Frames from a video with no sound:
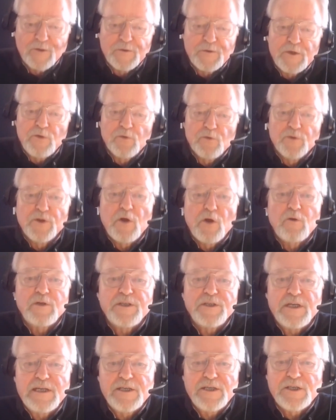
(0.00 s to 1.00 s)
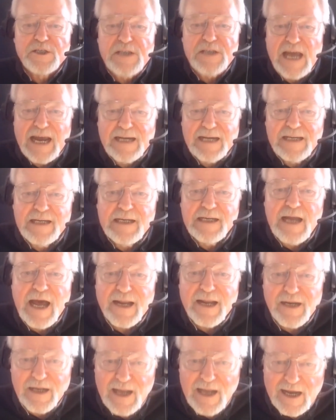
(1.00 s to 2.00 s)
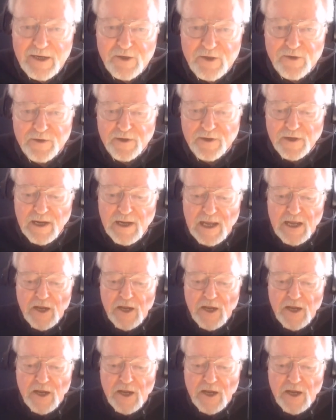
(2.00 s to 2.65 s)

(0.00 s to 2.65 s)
you will notice he's standing at a lectern